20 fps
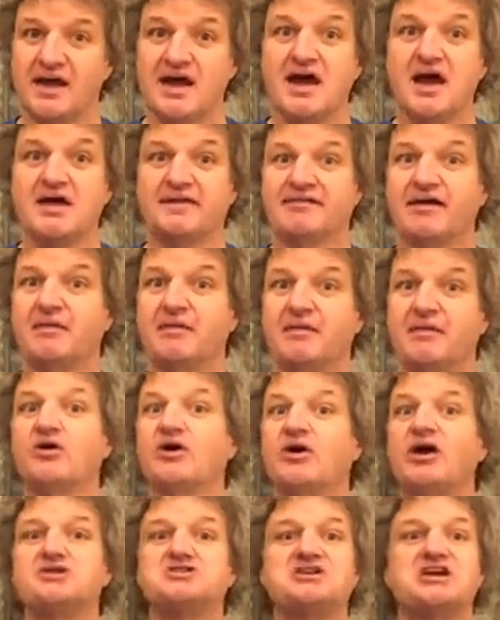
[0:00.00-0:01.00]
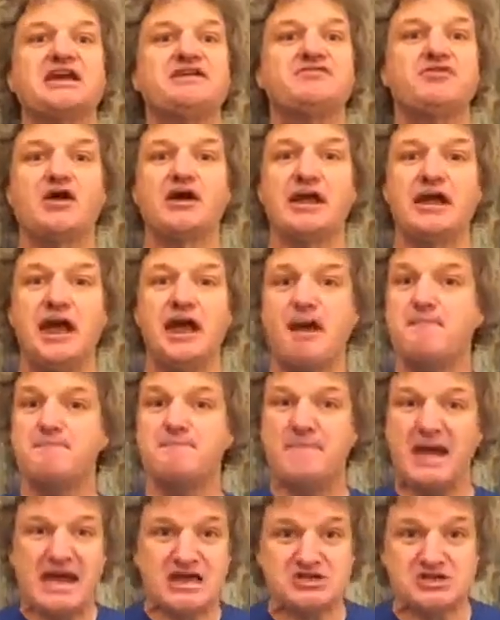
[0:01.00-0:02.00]
So I'm not going to give you any
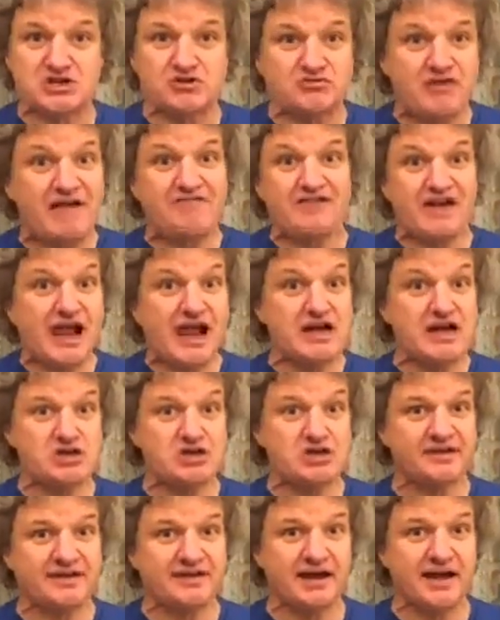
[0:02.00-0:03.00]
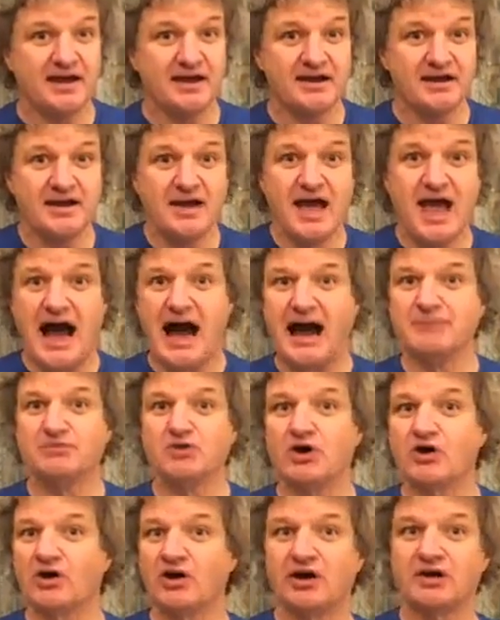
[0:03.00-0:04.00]
major revelations here. I'm not
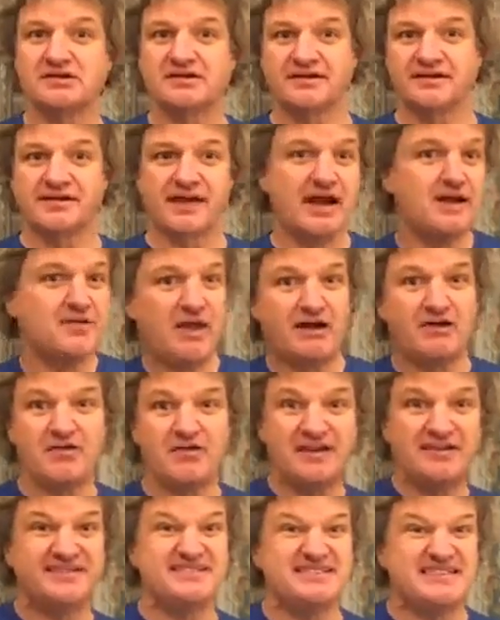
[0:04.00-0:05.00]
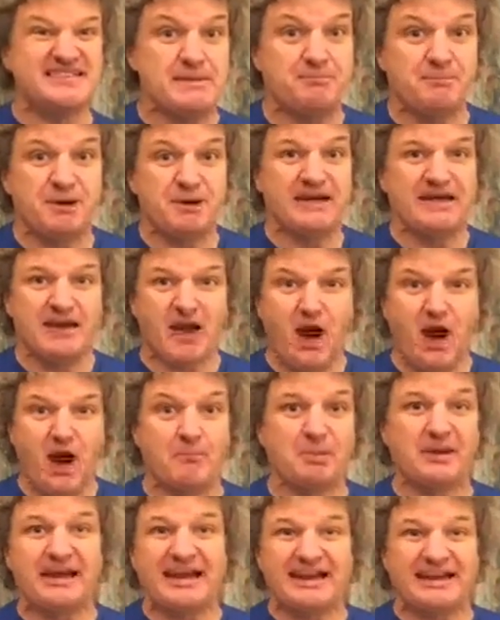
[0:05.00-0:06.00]
going to say there are these deeply
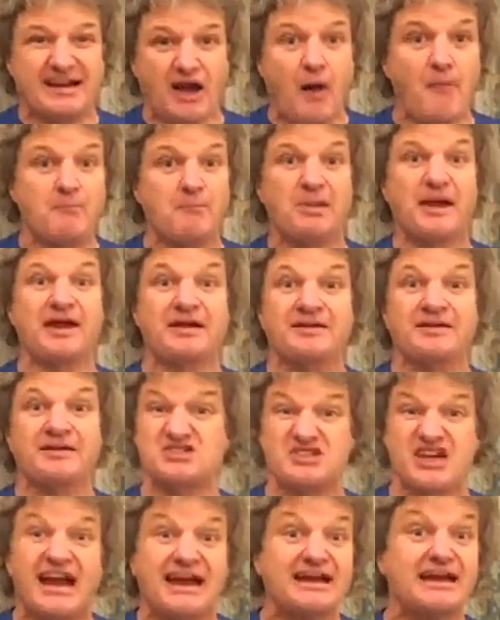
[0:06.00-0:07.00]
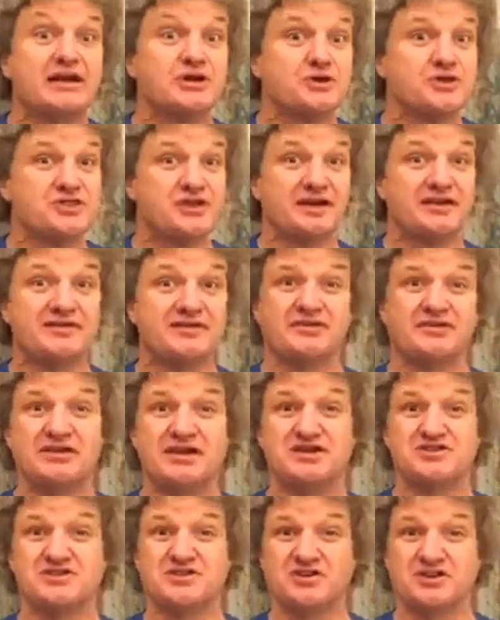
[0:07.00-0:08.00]
complex and technical things you need
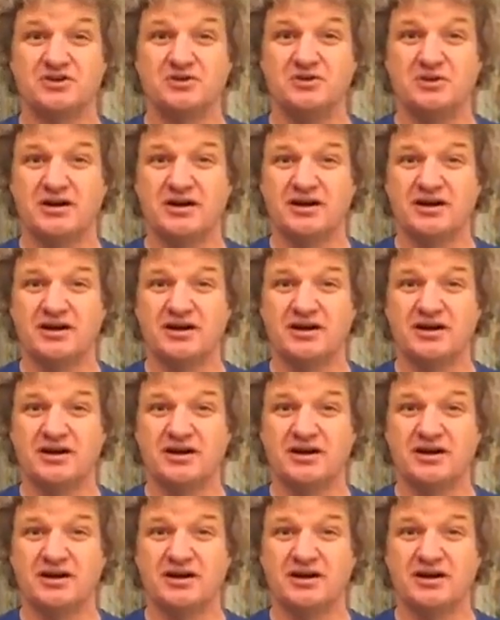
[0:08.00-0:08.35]
to do.